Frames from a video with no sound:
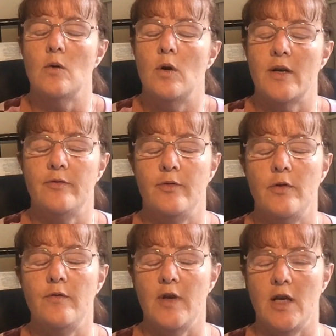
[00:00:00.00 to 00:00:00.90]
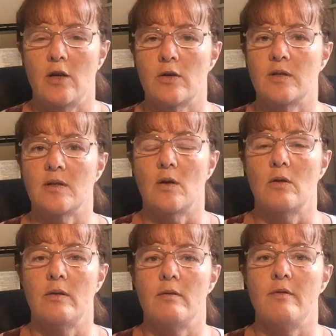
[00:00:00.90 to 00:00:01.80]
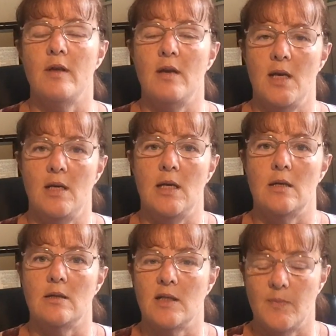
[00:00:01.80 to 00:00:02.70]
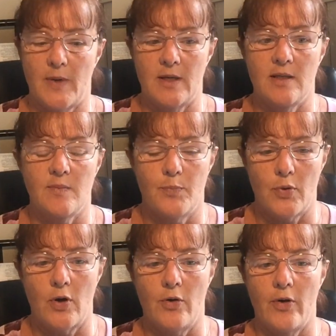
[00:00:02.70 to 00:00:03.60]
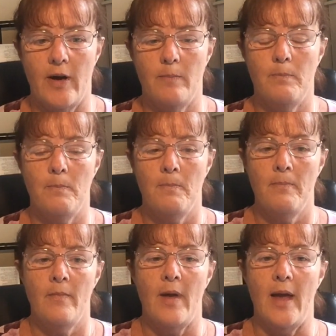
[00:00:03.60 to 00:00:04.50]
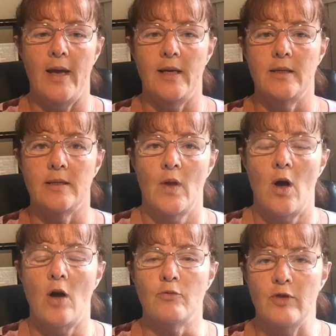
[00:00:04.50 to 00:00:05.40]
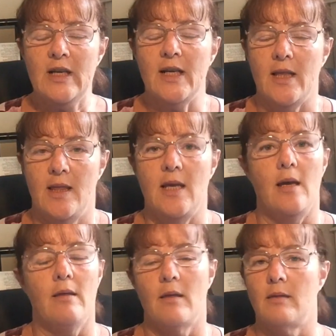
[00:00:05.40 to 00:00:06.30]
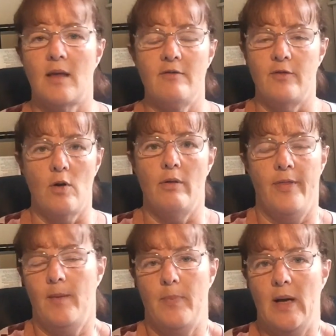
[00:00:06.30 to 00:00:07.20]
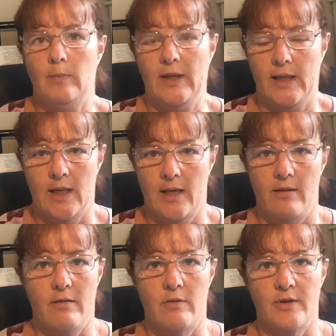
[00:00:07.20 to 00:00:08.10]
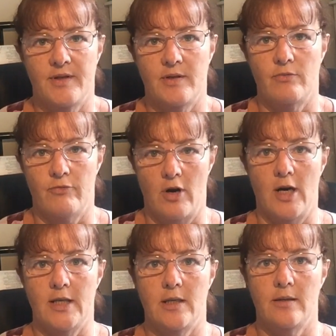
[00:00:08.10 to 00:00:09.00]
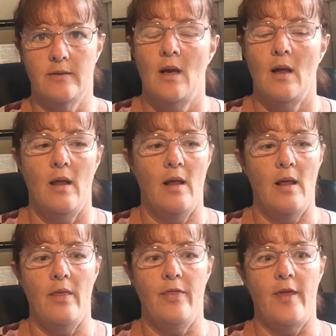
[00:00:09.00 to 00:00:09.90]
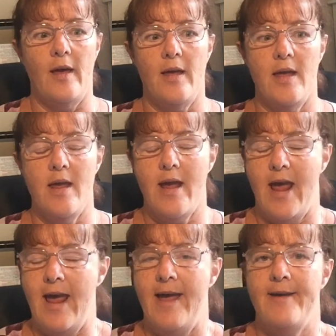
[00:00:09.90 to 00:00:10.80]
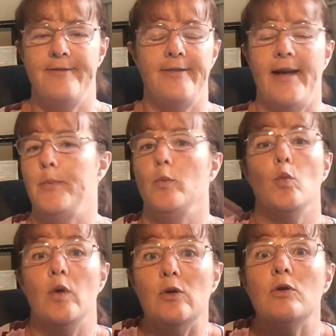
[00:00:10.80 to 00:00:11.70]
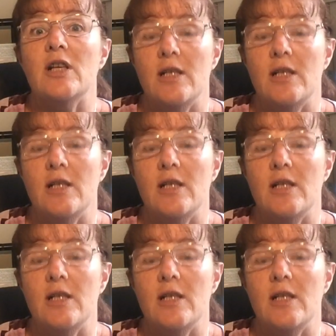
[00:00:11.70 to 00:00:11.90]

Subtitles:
quite a few videos on the Indian space program, and I really think that they've got their public ethos right. They have and will